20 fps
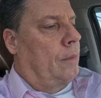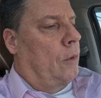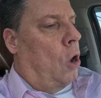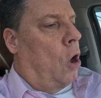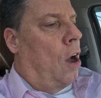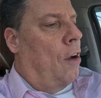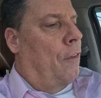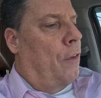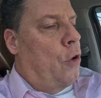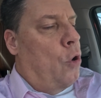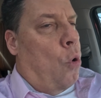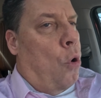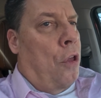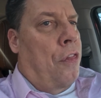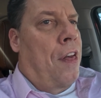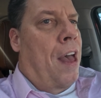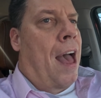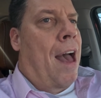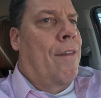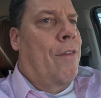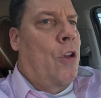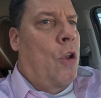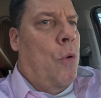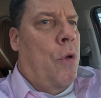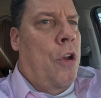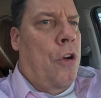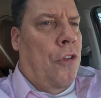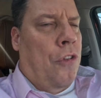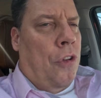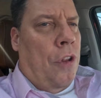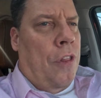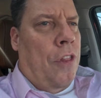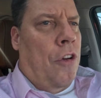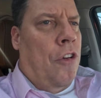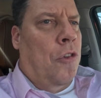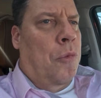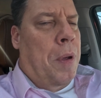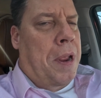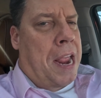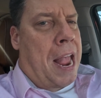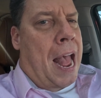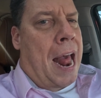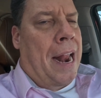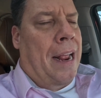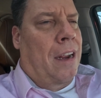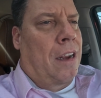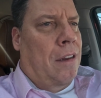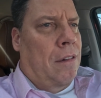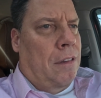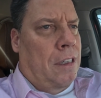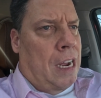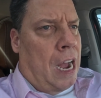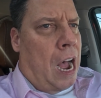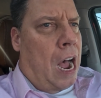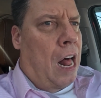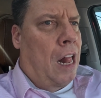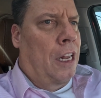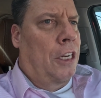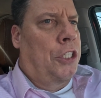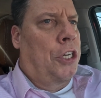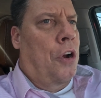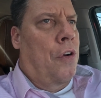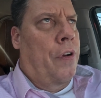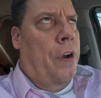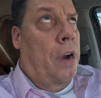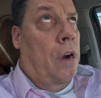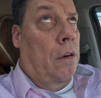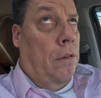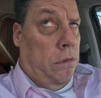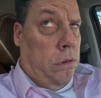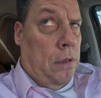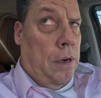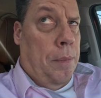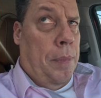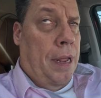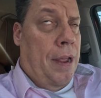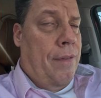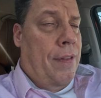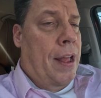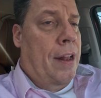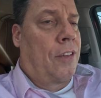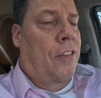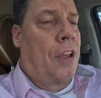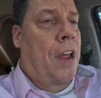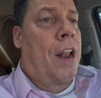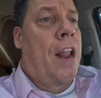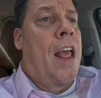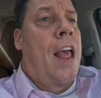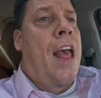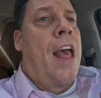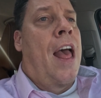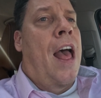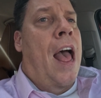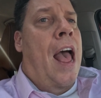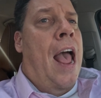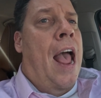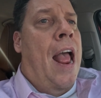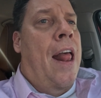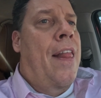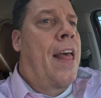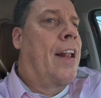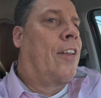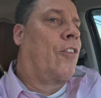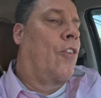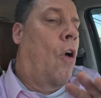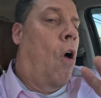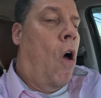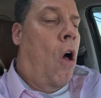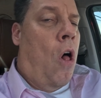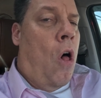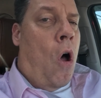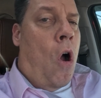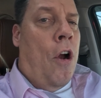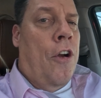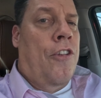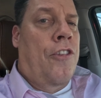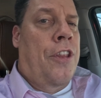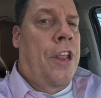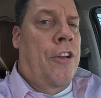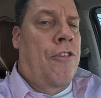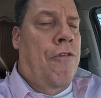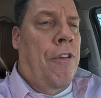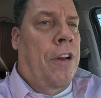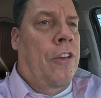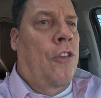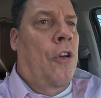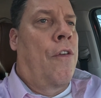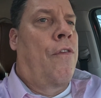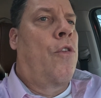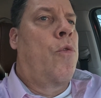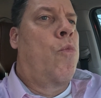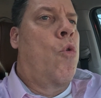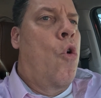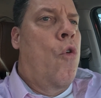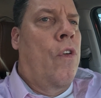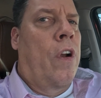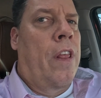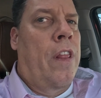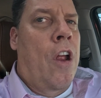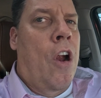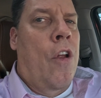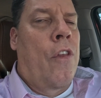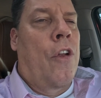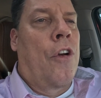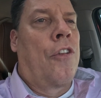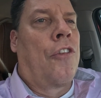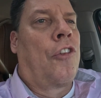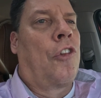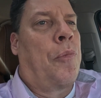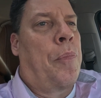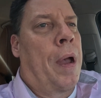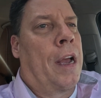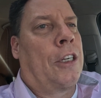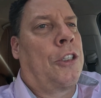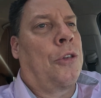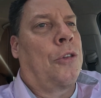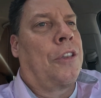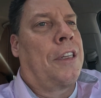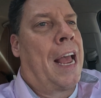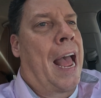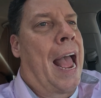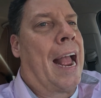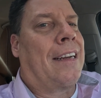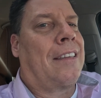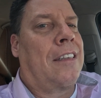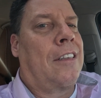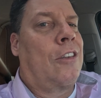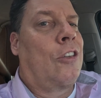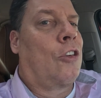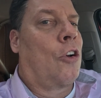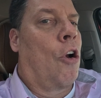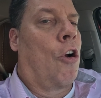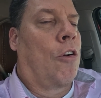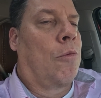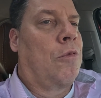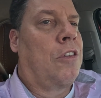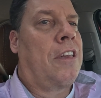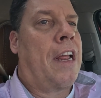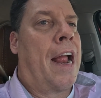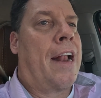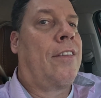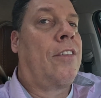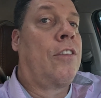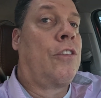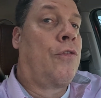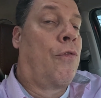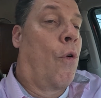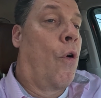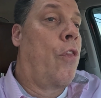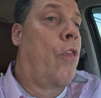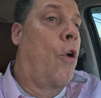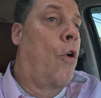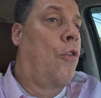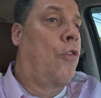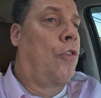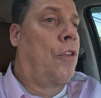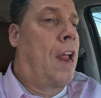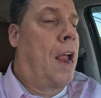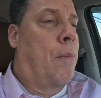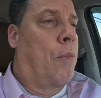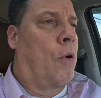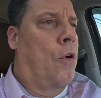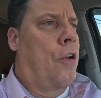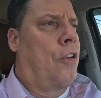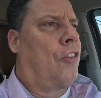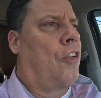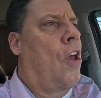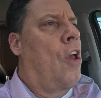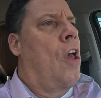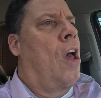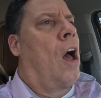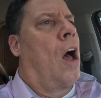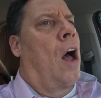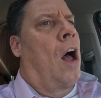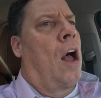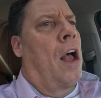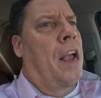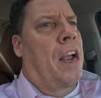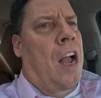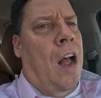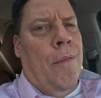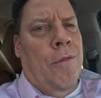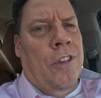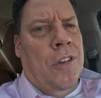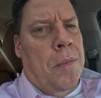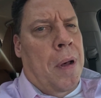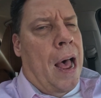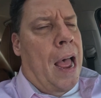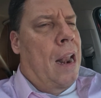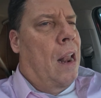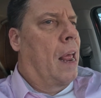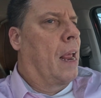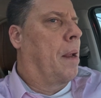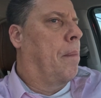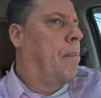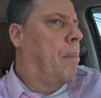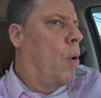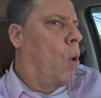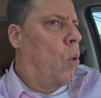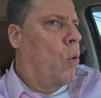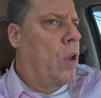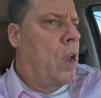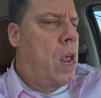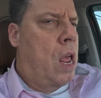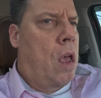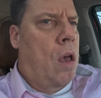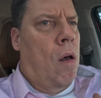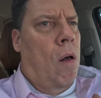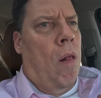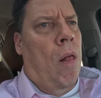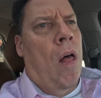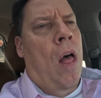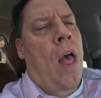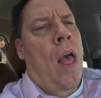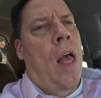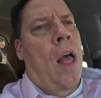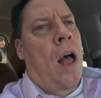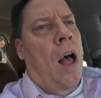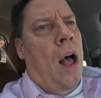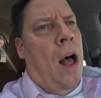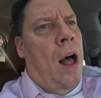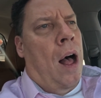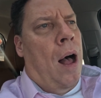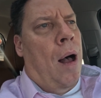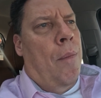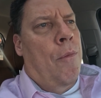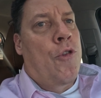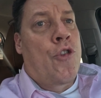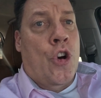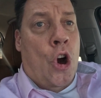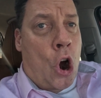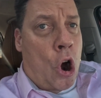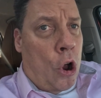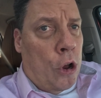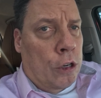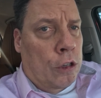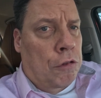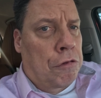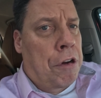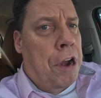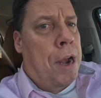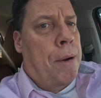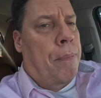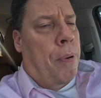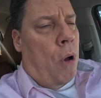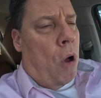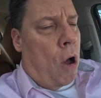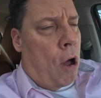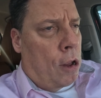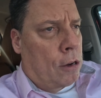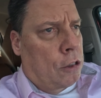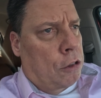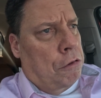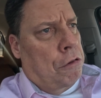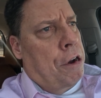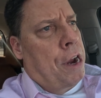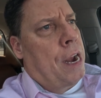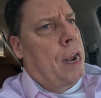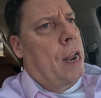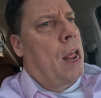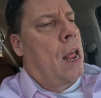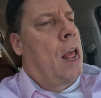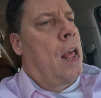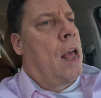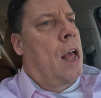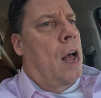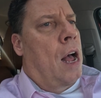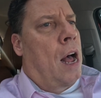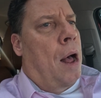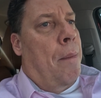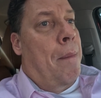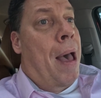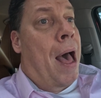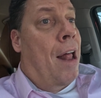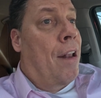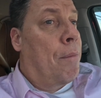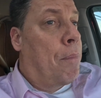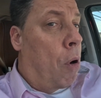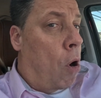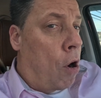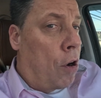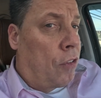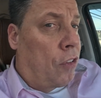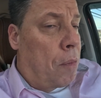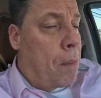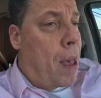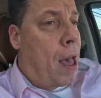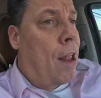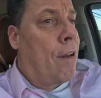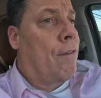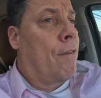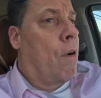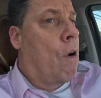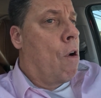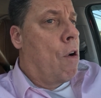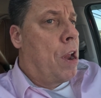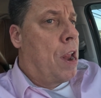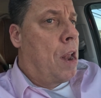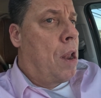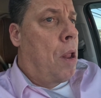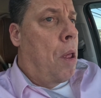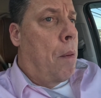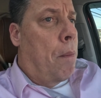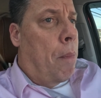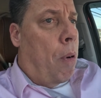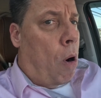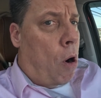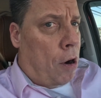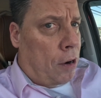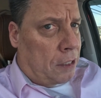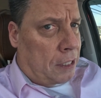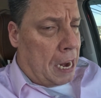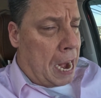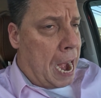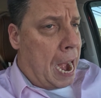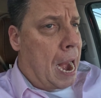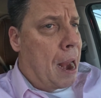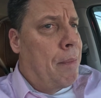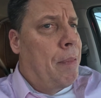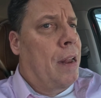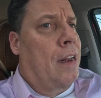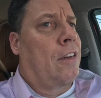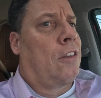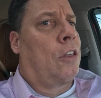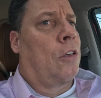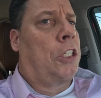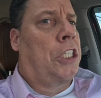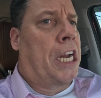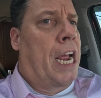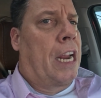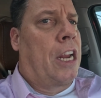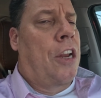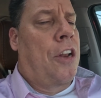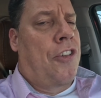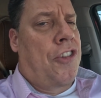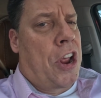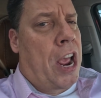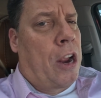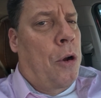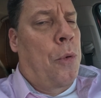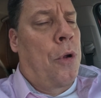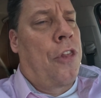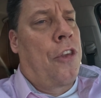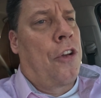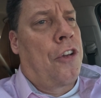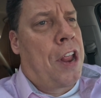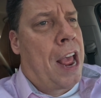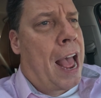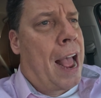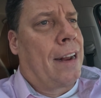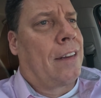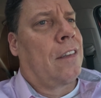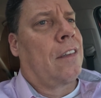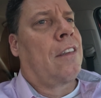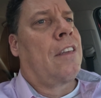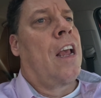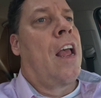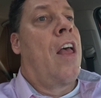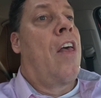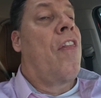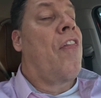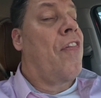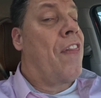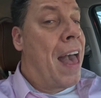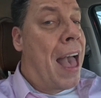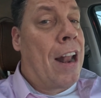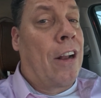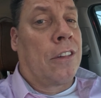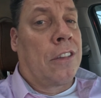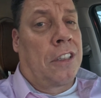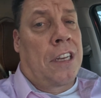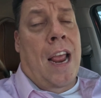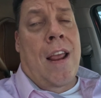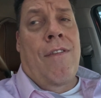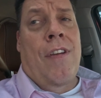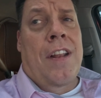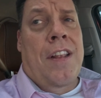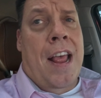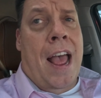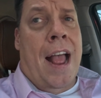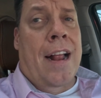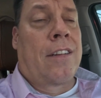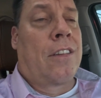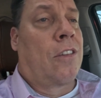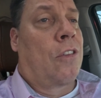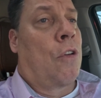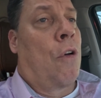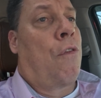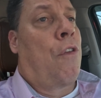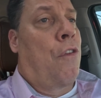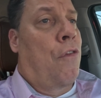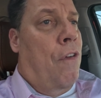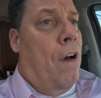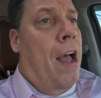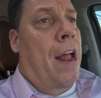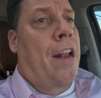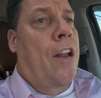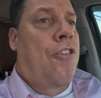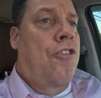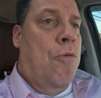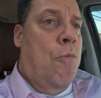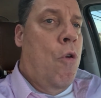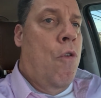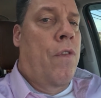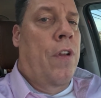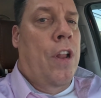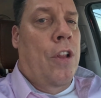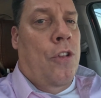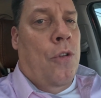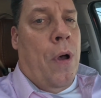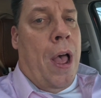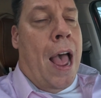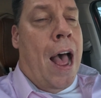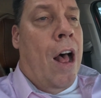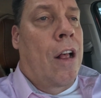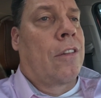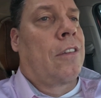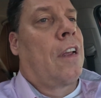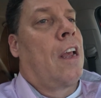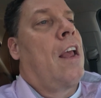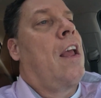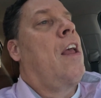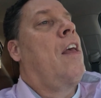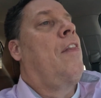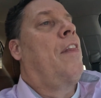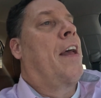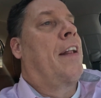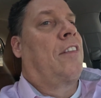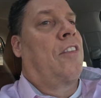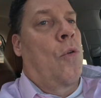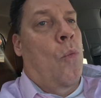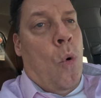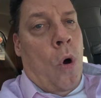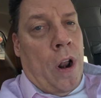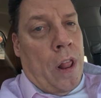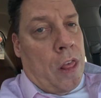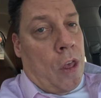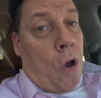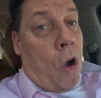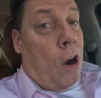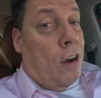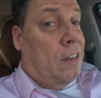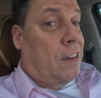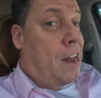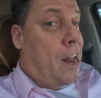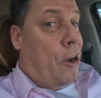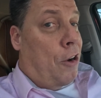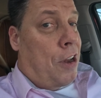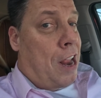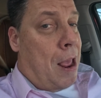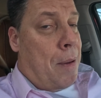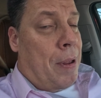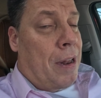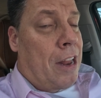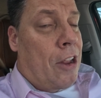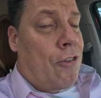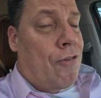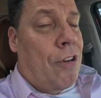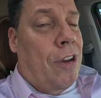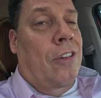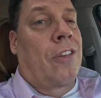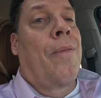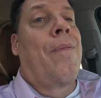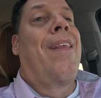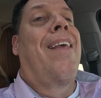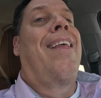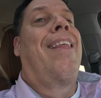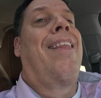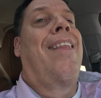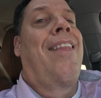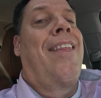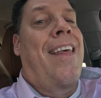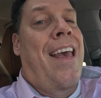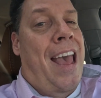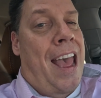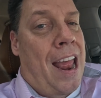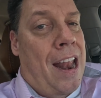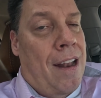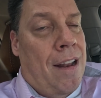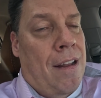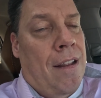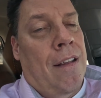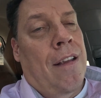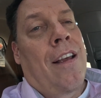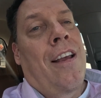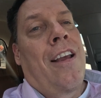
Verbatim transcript: off of North Avenue, and there's a, there's Mechanic College over there. I believe that's it, and that's an all arts district. So if you move into there, there's special taxing circumstances for those neighborhoods. Uh, it comes to mind like Bolton Hill, um, Charles Street, Paul Street, uh, Mount parts of Mount Vernon, parts of Hampden. So check check with your taxes. That'll save you taxes. So if you find that you're moving into a house that's in one of the arts and entertainment districts, then